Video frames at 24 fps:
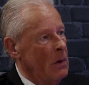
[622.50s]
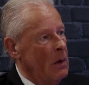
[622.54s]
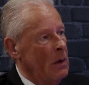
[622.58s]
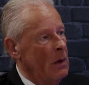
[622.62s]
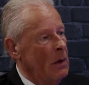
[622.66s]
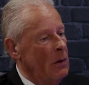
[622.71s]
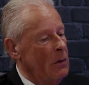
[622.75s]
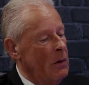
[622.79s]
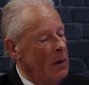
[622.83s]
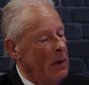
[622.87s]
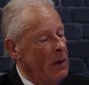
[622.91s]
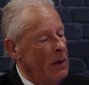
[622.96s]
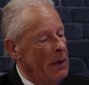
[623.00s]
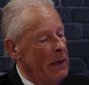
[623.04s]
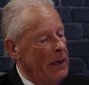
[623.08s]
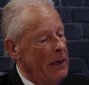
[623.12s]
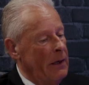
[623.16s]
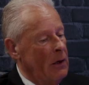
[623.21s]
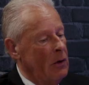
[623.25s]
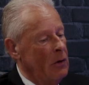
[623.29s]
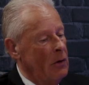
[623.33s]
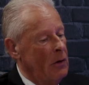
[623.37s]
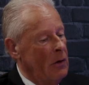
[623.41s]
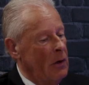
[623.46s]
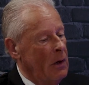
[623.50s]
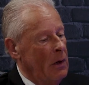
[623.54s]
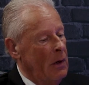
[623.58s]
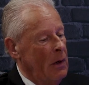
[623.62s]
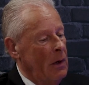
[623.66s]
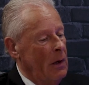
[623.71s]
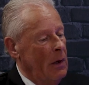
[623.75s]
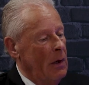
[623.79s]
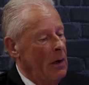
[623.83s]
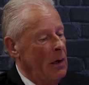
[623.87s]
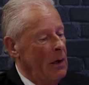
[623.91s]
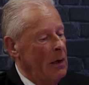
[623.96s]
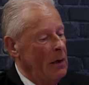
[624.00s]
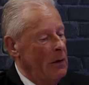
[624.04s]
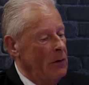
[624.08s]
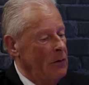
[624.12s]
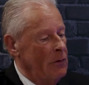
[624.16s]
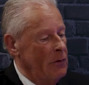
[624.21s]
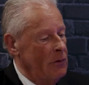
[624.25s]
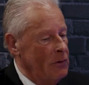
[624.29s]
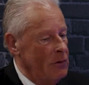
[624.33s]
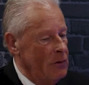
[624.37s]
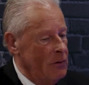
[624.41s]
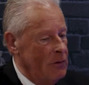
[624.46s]
Okay, good. And
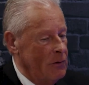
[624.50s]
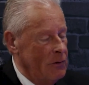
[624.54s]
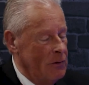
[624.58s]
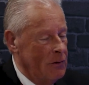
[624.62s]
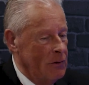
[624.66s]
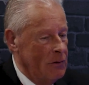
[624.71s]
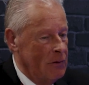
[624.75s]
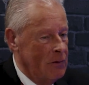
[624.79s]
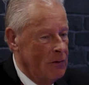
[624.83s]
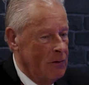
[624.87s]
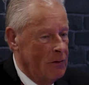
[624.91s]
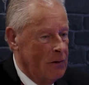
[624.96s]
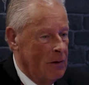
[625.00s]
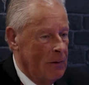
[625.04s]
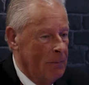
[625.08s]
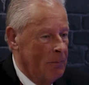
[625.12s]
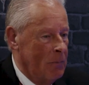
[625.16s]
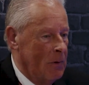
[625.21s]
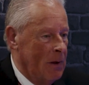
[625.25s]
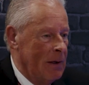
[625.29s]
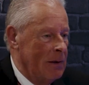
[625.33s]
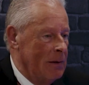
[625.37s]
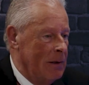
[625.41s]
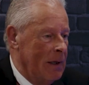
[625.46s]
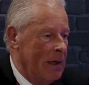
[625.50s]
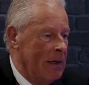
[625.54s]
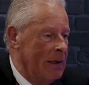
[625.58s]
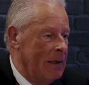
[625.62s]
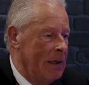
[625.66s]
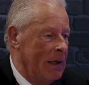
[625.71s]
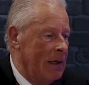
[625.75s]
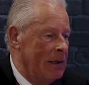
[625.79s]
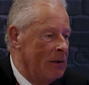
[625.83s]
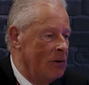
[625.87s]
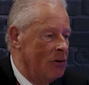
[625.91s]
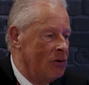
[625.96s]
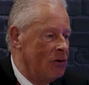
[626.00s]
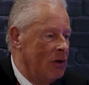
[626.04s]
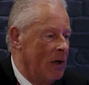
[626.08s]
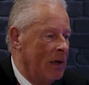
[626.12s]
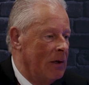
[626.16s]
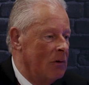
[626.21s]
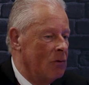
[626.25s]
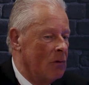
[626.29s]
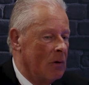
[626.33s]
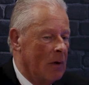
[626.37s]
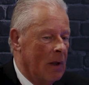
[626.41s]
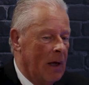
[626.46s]
just in
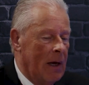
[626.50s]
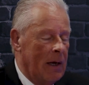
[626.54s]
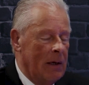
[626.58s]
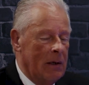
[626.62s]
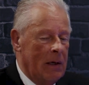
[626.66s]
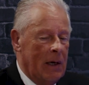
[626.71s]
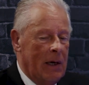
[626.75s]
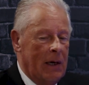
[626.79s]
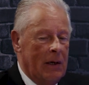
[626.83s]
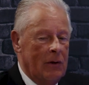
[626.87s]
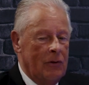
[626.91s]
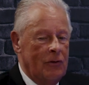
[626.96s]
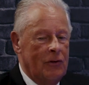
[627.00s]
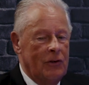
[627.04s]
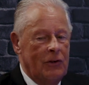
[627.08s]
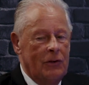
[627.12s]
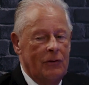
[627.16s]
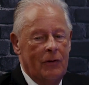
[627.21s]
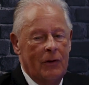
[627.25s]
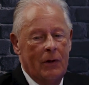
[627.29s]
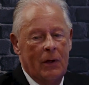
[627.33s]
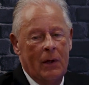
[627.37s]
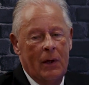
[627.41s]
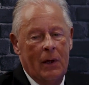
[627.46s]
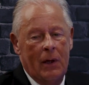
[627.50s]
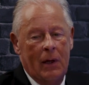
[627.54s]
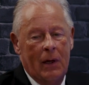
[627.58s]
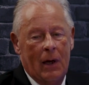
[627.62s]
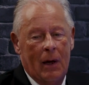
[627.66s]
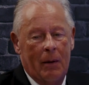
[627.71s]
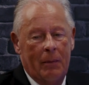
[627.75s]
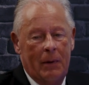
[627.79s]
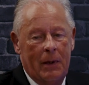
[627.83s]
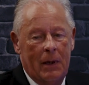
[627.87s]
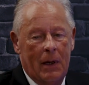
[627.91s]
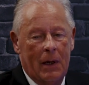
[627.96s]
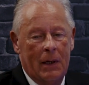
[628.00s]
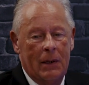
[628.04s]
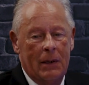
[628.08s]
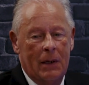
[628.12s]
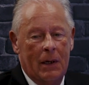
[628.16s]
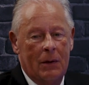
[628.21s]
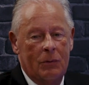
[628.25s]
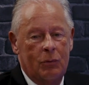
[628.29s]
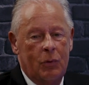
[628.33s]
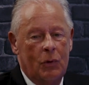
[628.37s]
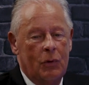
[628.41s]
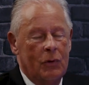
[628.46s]
general, how do you feel? I mean,
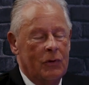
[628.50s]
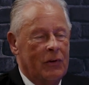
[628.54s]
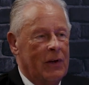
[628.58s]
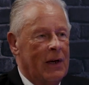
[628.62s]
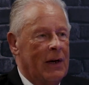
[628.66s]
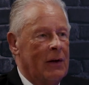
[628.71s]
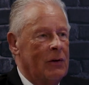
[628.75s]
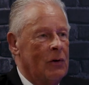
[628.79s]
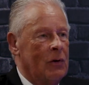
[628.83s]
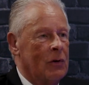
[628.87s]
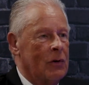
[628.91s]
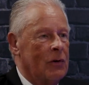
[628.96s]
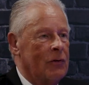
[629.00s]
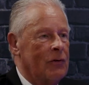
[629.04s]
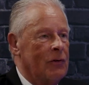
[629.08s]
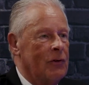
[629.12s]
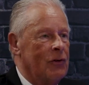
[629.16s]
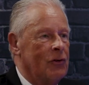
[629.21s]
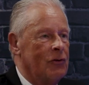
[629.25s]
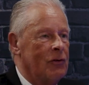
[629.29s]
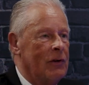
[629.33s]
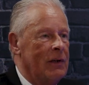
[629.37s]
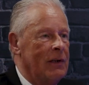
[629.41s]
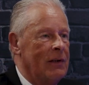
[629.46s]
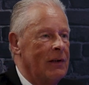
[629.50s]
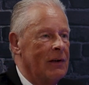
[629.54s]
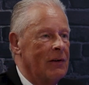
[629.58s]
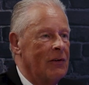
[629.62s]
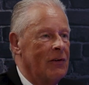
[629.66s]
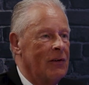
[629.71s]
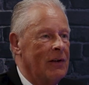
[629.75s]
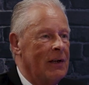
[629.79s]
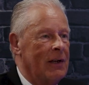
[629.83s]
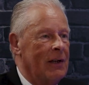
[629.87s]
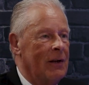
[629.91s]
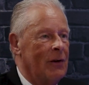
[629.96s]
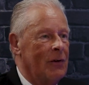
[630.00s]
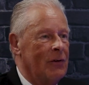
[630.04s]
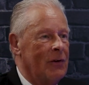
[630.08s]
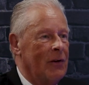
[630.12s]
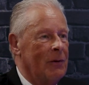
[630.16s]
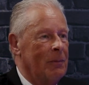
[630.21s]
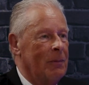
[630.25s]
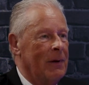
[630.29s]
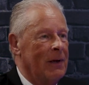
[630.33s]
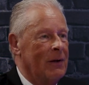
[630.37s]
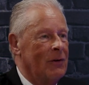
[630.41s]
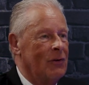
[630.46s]
I walk down Oxford Street, I see a lot of
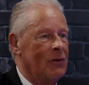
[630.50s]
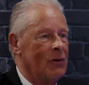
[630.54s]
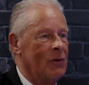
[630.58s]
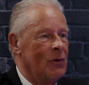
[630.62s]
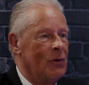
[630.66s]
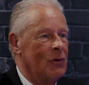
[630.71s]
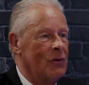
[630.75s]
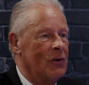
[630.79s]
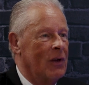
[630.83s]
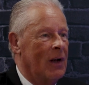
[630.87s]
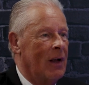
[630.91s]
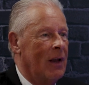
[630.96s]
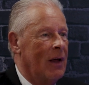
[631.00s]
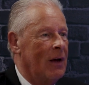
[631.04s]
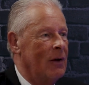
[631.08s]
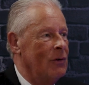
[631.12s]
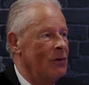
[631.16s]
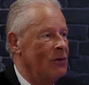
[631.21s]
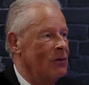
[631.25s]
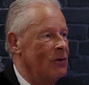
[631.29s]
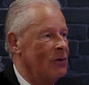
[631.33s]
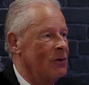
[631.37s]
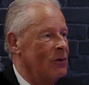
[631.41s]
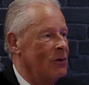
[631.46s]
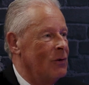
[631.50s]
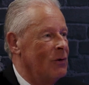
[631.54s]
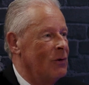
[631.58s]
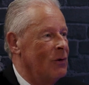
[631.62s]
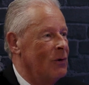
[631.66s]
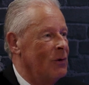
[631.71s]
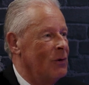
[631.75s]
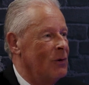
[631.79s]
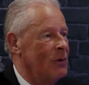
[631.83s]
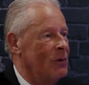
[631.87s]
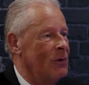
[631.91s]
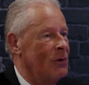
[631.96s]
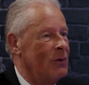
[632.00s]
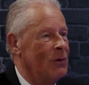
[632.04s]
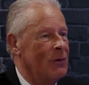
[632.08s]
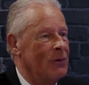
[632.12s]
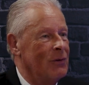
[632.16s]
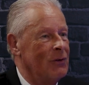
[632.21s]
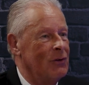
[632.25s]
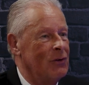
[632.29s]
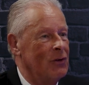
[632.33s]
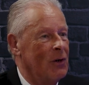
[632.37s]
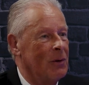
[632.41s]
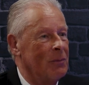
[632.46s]
the big stores closed or
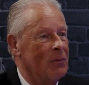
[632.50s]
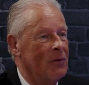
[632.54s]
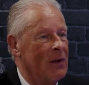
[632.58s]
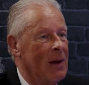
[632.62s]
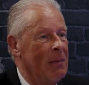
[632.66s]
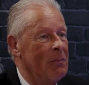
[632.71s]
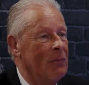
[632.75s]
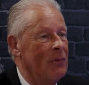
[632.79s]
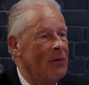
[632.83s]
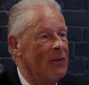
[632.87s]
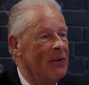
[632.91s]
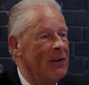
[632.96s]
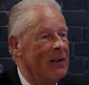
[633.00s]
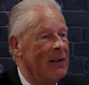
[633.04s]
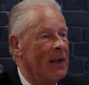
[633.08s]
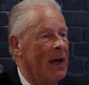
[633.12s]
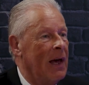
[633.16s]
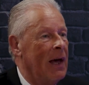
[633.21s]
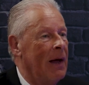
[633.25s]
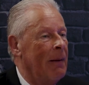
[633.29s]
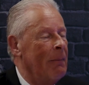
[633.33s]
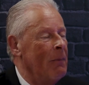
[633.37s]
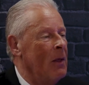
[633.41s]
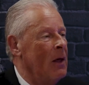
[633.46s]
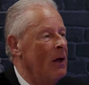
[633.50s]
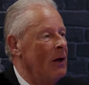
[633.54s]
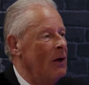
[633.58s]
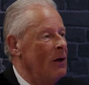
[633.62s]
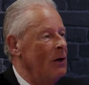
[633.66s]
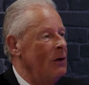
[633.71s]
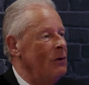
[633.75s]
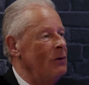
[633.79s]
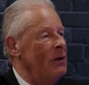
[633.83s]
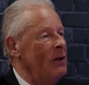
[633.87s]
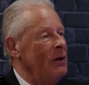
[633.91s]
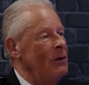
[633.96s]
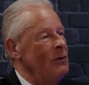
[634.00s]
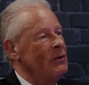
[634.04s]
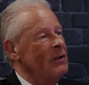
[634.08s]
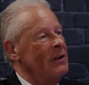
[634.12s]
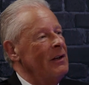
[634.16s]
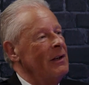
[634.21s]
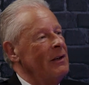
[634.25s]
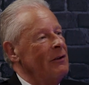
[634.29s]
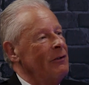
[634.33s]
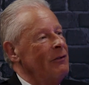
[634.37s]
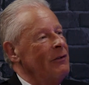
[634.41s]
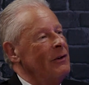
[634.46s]
the shops empty there. Who's
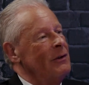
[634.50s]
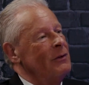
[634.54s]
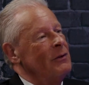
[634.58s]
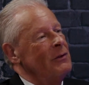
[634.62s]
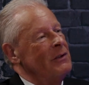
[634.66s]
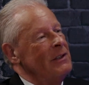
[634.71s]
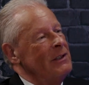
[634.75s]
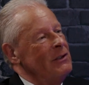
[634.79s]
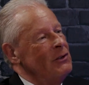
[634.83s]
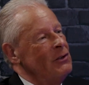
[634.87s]
going to fill these